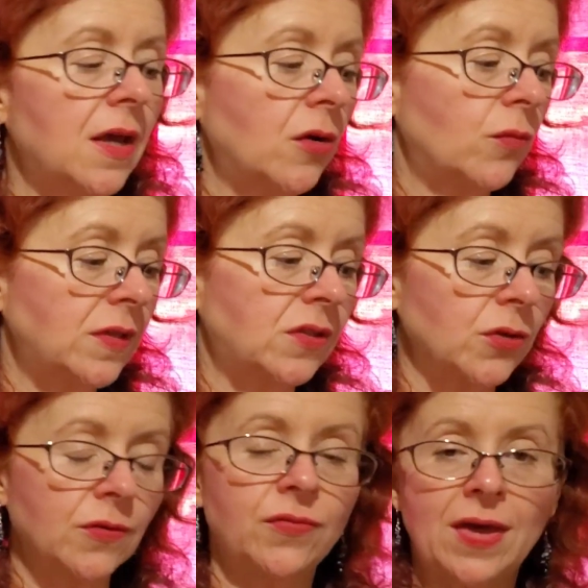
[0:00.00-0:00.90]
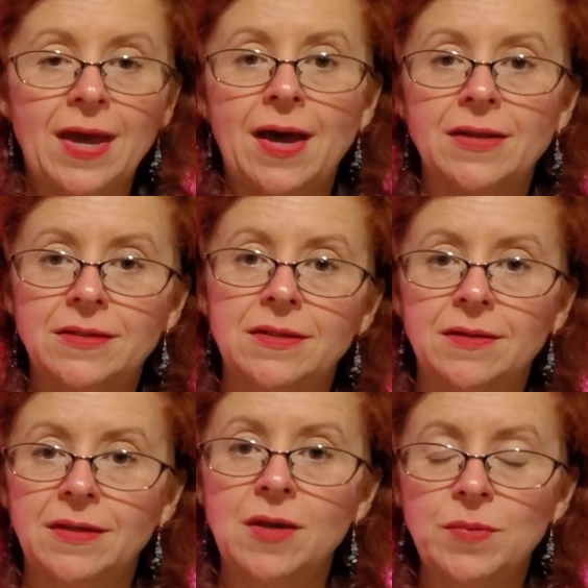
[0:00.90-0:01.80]
Reserve that,
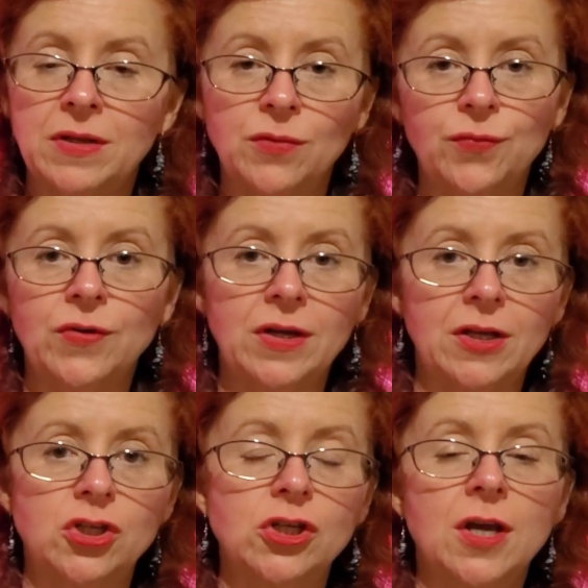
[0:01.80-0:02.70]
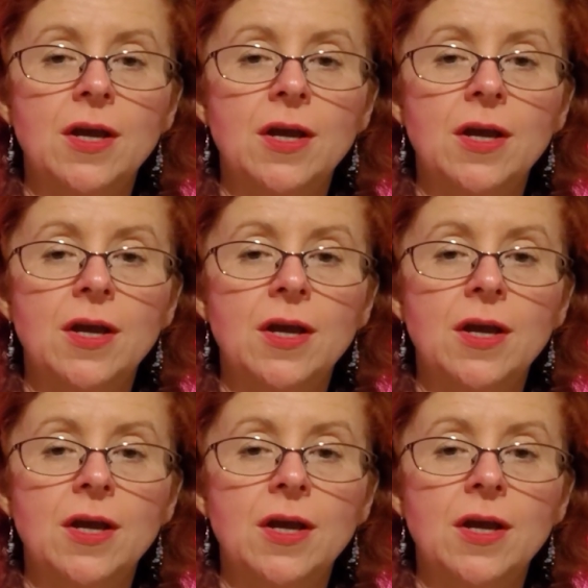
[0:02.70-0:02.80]
keep it in the fridge